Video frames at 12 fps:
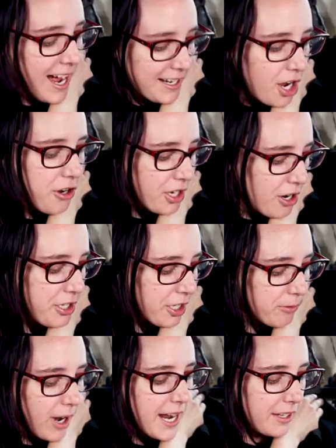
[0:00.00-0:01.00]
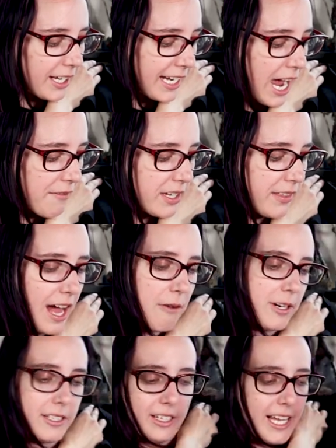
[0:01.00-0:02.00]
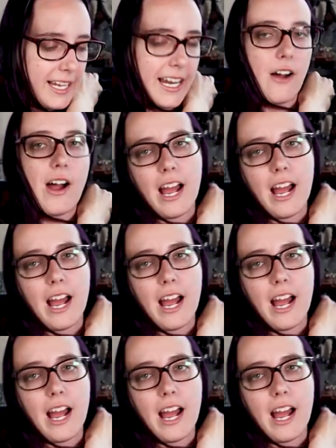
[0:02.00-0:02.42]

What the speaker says: Yeah, you know? No, you're right. Like, having that one laid out,